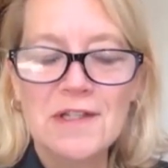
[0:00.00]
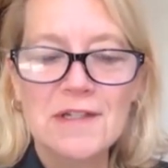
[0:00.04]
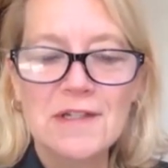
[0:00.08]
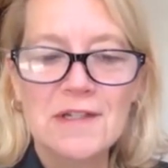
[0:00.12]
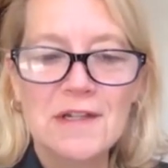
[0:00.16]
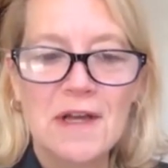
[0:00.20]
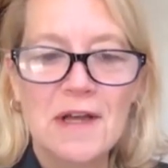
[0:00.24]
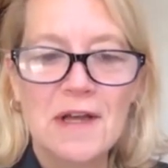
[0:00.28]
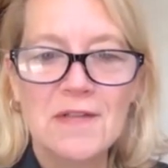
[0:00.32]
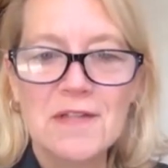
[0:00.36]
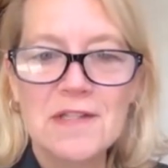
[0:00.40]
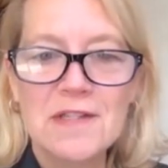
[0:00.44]
And
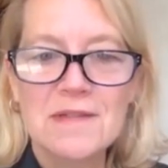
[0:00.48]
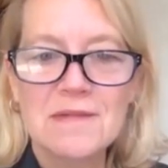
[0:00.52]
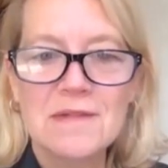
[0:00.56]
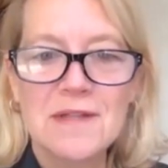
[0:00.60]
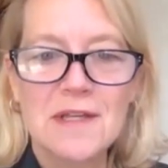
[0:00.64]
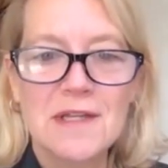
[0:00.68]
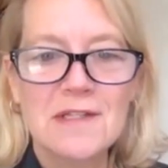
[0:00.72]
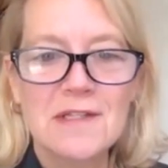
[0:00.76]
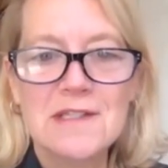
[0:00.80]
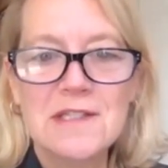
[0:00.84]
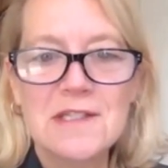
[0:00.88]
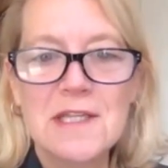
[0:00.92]
on this
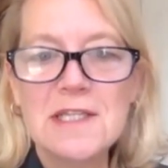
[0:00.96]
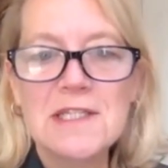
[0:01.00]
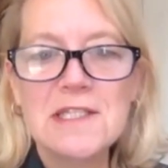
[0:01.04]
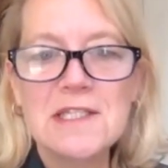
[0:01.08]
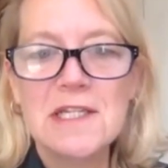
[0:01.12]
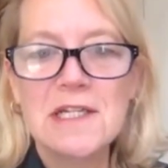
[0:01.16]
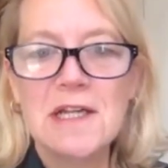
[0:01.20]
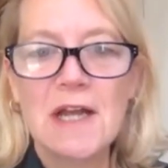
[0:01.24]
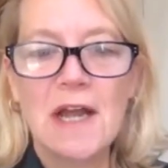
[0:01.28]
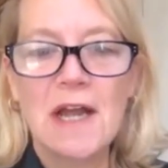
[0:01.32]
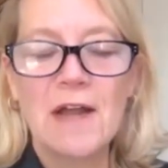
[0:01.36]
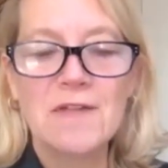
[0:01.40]
like
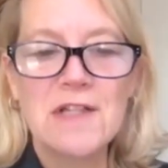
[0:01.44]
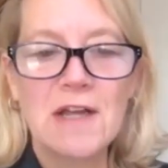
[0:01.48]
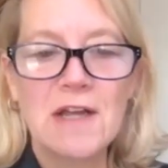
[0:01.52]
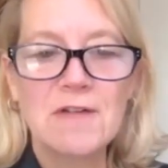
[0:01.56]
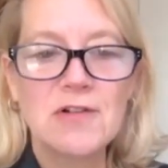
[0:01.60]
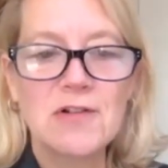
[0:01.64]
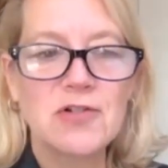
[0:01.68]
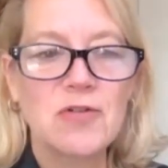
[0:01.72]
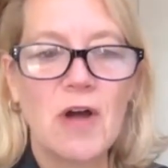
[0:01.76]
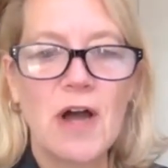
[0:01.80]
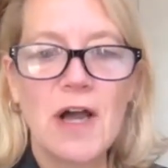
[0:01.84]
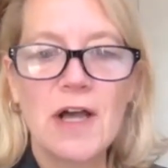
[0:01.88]
69th day of
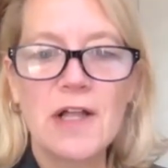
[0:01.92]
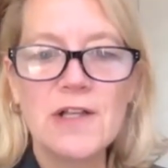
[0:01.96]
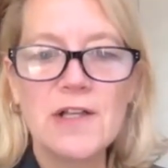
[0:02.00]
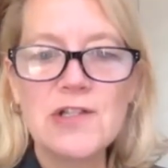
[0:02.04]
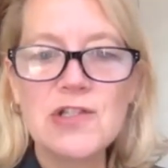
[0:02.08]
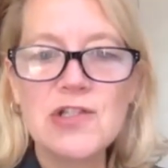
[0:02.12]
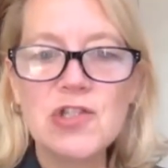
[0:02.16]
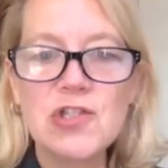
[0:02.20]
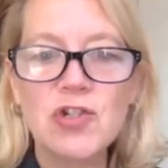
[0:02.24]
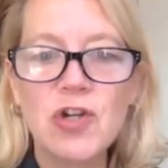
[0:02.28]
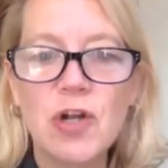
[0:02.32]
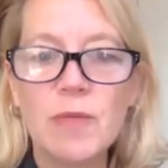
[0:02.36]
the trial, he
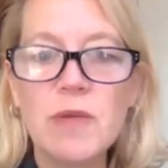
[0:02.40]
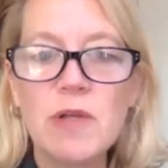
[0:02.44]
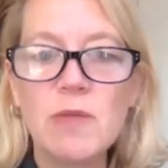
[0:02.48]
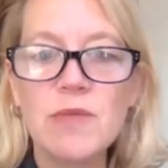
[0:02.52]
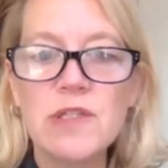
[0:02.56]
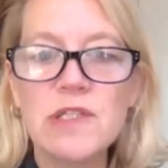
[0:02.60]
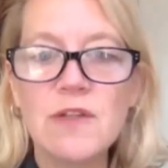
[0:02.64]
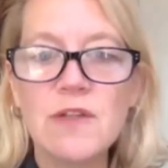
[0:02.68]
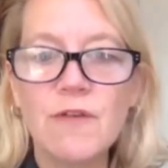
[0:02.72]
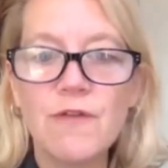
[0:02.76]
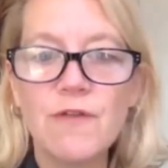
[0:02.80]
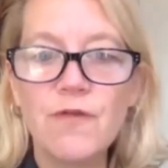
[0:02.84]
stood up. He
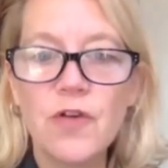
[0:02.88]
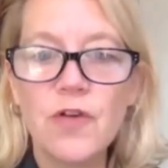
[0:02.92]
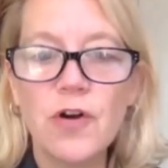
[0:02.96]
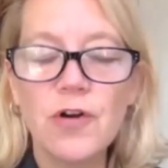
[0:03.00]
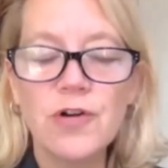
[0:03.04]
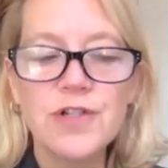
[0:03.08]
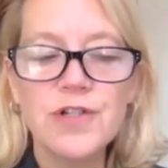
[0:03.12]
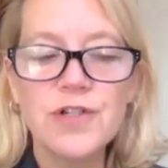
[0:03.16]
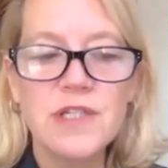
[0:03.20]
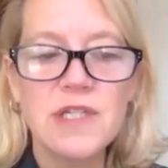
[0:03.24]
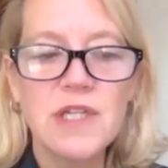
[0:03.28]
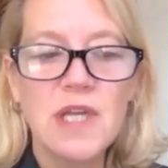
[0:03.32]
was the
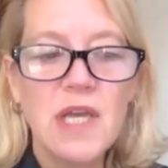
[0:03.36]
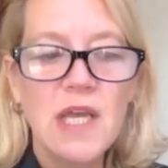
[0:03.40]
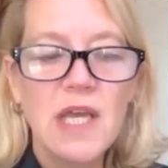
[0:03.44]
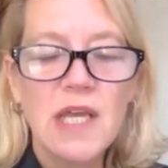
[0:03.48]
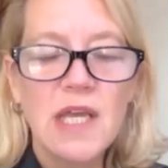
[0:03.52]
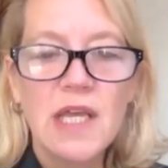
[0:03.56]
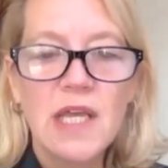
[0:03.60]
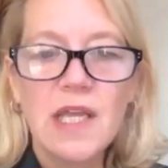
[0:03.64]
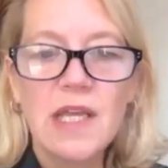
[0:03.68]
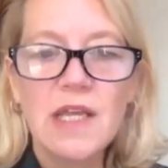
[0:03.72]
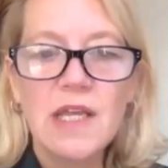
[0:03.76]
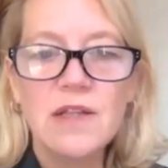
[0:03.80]
first
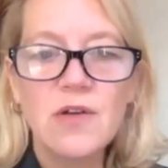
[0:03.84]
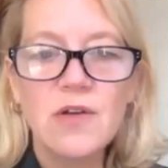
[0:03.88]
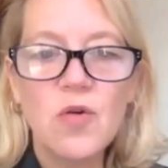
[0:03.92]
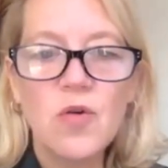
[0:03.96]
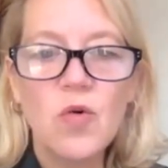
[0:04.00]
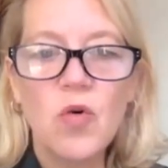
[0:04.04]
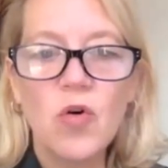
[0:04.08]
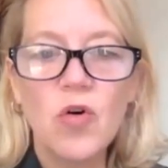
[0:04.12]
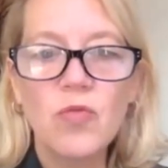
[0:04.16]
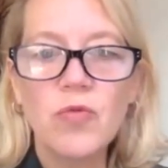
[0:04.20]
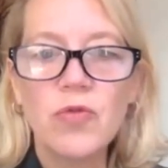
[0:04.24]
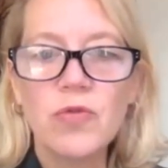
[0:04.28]
in the
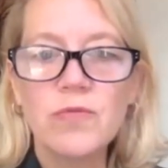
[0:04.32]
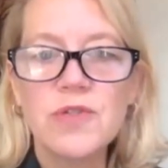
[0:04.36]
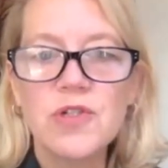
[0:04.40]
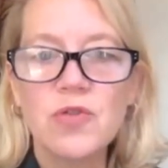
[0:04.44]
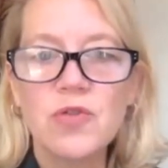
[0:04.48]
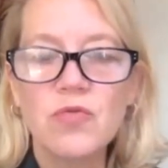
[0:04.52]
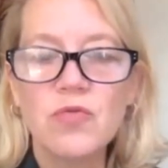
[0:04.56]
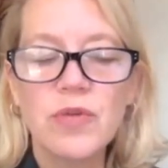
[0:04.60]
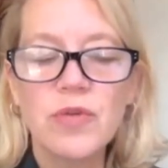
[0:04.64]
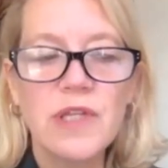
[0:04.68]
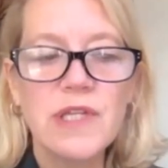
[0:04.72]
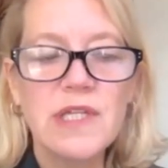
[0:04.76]
courtroom
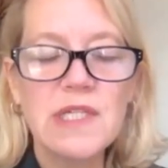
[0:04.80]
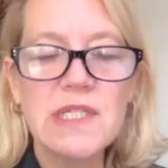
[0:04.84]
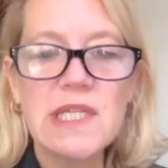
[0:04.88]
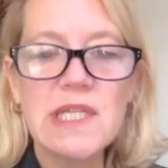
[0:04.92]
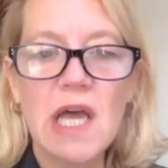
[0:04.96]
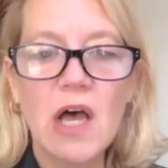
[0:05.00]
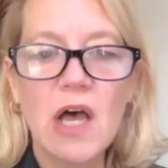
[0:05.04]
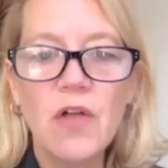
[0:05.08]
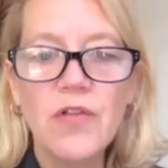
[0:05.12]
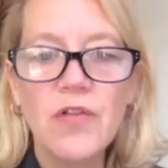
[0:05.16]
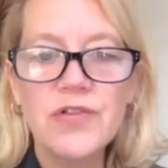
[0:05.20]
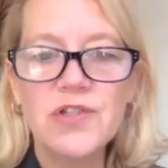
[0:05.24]
to really
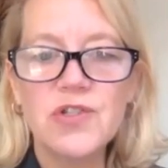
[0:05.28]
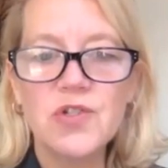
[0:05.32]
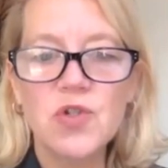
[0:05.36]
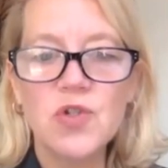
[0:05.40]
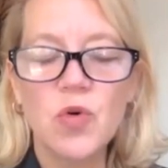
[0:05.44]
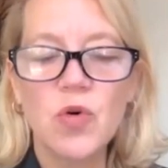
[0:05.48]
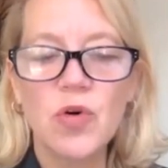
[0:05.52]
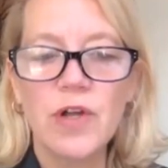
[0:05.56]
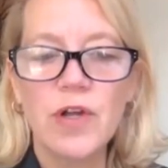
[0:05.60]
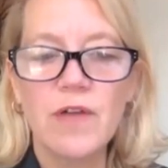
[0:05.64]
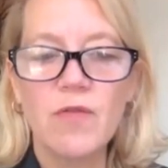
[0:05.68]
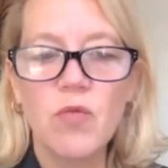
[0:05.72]
tell the
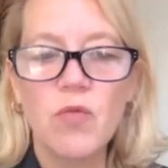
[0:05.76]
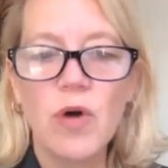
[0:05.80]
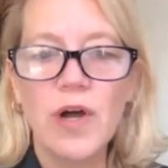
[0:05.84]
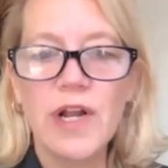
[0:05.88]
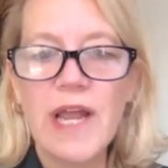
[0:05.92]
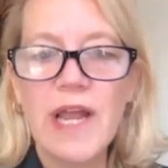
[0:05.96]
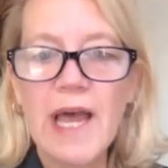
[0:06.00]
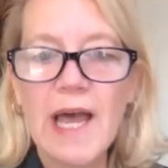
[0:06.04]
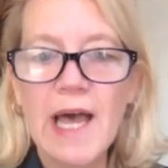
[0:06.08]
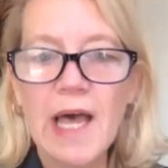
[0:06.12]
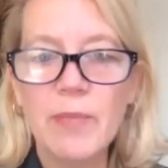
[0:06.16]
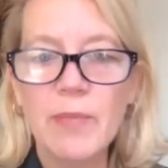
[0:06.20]
story of what
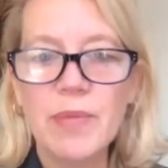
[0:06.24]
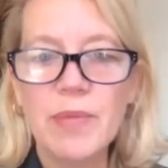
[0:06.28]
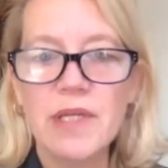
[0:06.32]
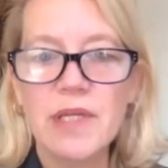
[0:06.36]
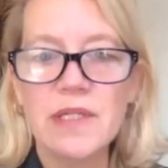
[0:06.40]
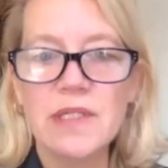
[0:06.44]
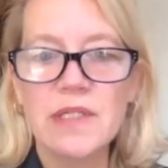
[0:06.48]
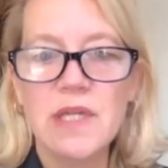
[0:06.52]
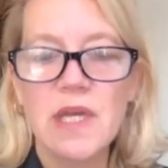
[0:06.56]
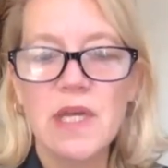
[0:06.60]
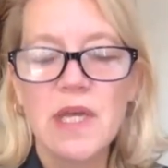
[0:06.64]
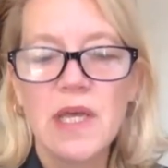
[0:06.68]

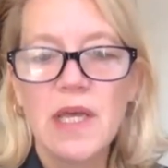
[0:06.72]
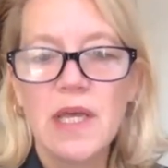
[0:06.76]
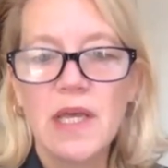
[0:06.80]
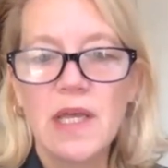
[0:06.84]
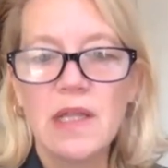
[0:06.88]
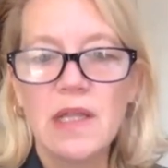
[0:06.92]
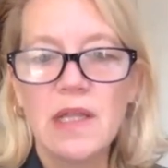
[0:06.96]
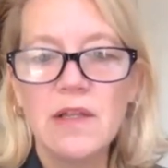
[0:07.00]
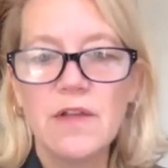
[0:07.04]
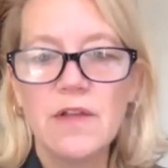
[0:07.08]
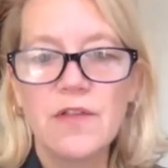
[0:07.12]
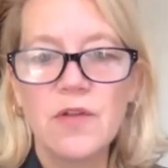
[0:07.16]
happened
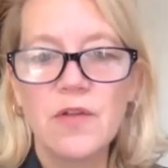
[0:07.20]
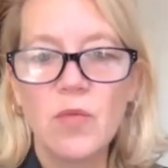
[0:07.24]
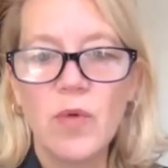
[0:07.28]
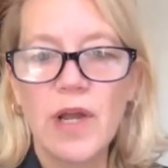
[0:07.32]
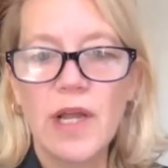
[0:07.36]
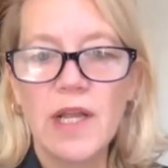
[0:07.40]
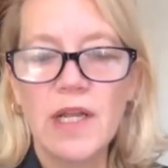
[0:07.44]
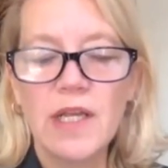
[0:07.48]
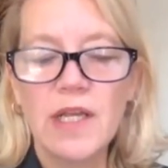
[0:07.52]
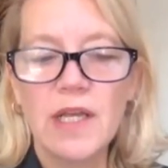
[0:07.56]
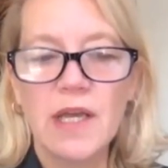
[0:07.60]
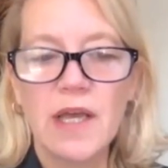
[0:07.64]
in
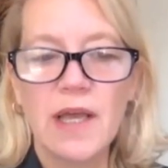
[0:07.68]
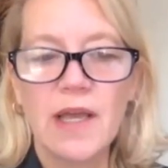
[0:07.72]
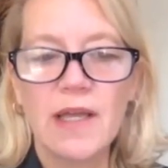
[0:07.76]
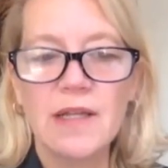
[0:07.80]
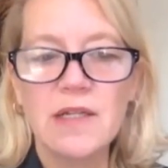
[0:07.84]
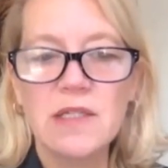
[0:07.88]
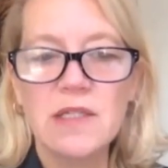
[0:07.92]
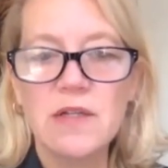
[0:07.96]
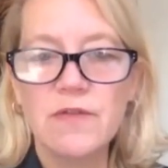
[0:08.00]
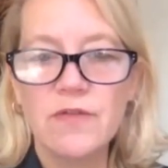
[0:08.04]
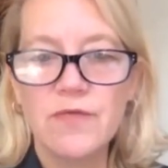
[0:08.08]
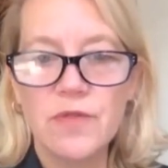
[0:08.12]
Lithuania
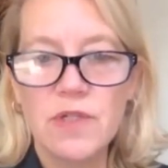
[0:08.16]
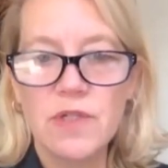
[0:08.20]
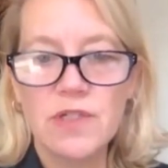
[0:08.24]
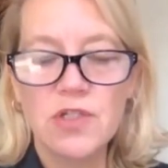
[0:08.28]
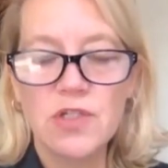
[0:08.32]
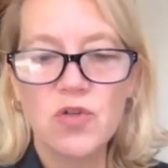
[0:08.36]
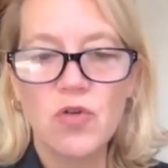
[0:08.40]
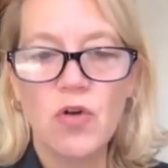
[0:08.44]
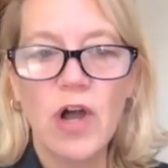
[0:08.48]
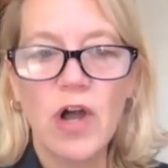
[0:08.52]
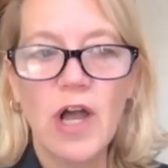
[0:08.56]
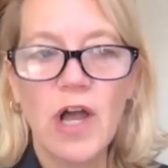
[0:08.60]
and de-
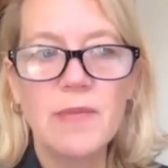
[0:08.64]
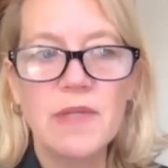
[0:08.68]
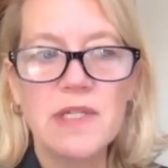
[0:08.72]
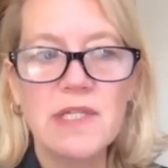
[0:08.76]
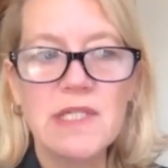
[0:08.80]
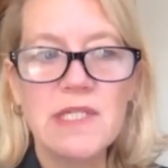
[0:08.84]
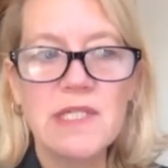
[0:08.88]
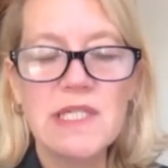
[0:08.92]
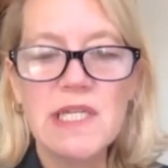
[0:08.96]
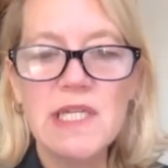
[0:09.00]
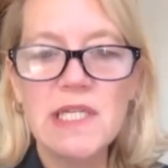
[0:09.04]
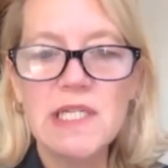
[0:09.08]
describe
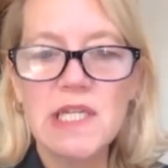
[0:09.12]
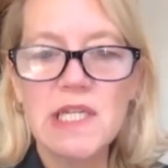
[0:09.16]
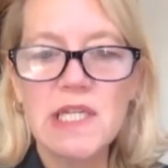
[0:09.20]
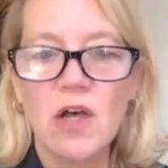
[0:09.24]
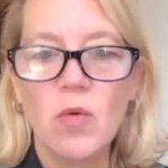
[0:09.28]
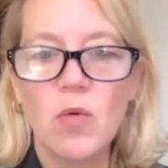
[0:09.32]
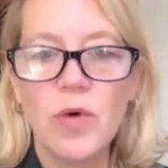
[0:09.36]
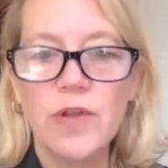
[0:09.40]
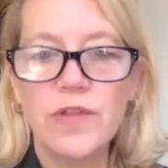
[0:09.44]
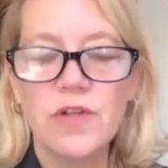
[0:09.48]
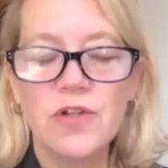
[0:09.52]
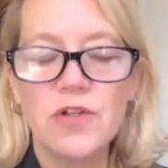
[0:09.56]
in
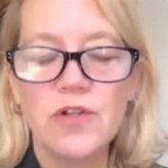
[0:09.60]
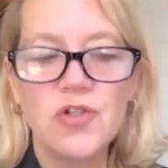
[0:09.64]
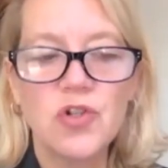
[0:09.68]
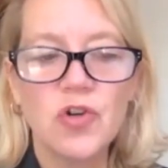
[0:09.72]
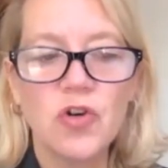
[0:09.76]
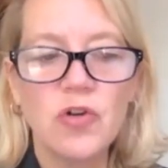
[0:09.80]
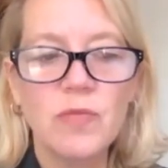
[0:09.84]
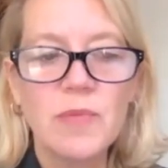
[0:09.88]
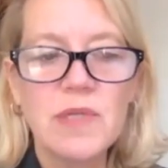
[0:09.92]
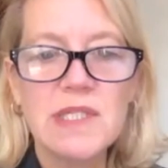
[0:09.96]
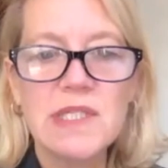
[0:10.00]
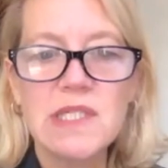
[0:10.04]
detail what the
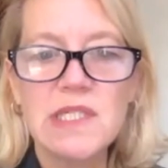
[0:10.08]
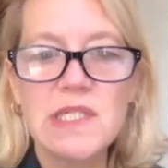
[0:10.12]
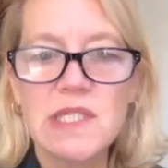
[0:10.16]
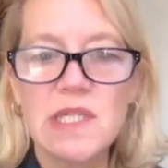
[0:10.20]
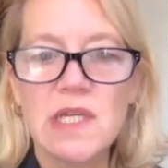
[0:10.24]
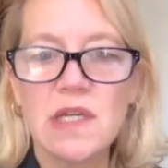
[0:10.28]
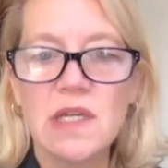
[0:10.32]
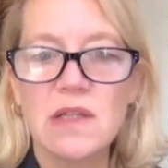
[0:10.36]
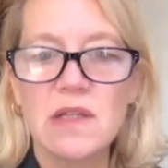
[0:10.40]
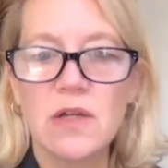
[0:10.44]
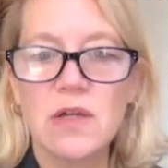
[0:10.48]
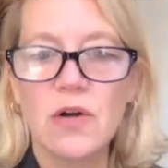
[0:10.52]
Germans
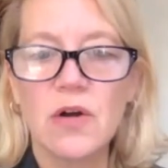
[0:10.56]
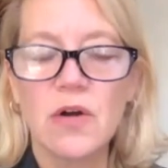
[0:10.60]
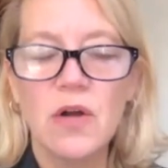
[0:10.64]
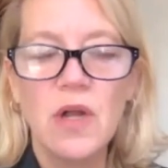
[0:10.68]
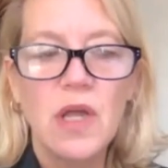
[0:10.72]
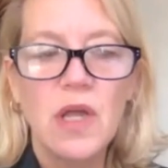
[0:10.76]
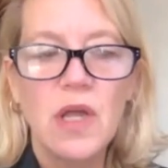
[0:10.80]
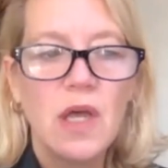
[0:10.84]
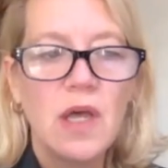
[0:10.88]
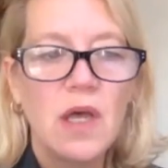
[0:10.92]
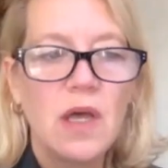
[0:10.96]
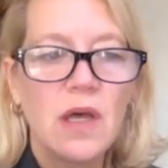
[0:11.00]
did, their
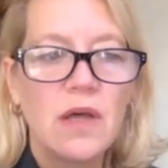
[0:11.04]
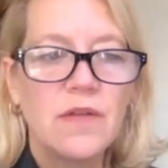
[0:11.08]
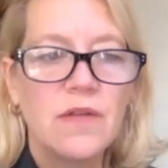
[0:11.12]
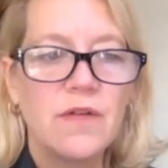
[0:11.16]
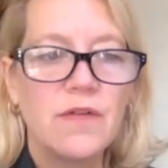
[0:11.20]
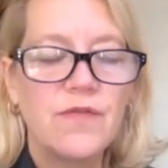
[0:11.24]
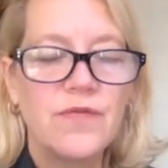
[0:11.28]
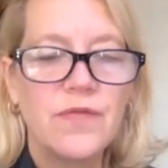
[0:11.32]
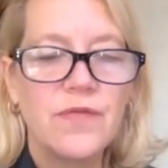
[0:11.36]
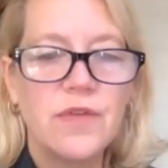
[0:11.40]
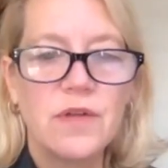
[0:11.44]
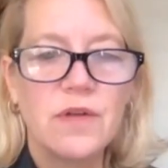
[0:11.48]
the,